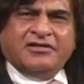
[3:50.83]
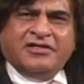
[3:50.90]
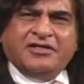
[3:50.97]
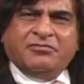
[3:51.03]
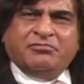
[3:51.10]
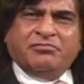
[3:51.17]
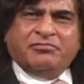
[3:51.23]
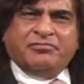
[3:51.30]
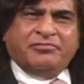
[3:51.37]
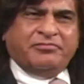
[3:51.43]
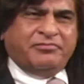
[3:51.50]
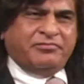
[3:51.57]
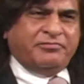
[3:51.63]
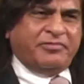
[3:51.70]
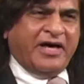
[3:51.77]
in
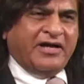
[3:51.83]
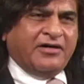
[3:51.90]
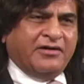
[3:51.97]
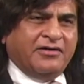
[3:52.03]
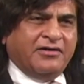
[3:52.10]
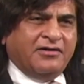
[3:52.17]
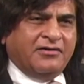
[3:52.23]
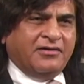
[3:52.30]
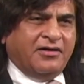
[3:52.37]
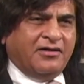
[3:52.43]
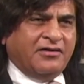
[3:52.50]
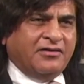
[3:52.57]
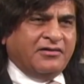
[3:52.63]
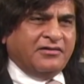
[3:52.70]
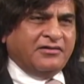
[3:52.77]
parallel
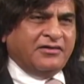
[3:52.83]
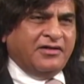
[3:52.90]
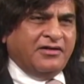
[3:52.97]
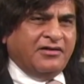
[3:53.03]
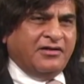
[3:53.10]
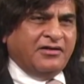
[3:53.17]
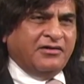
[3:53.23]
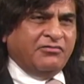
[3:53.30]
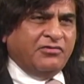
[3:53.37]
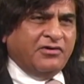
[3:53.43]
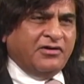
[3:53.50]
in